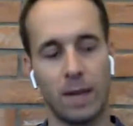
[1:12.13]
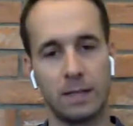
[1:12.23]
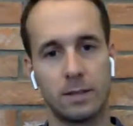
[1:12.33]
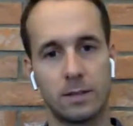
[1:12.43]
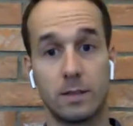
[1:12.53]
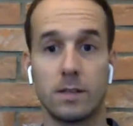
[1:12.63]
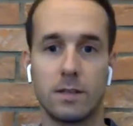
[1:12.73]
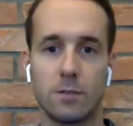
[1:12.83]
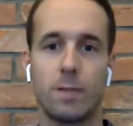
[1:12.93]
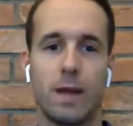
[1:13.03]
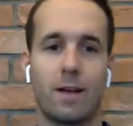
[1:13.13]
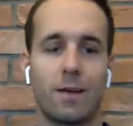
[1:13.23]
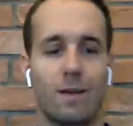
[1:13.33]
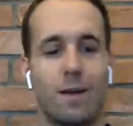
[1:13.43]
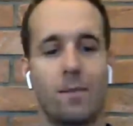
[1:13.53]
And the decision
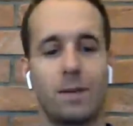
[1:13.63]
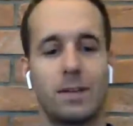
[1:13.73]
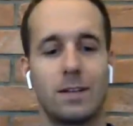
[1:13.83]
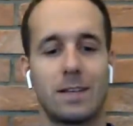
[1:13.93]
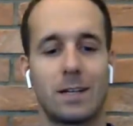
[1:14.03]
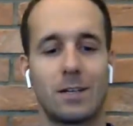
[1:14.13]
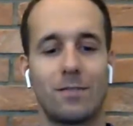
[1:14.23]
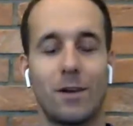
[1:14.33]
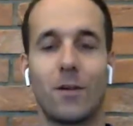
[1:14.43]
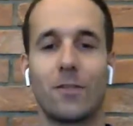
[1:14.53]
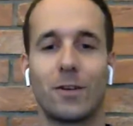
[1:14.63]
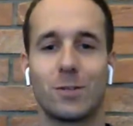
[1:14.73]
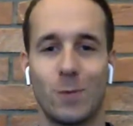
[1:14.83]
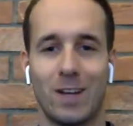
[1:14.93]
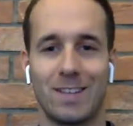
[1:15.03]
maker um, is actually very,
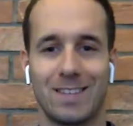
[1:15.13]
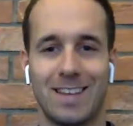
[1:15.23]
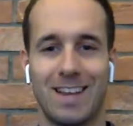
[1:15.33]
very Swiss.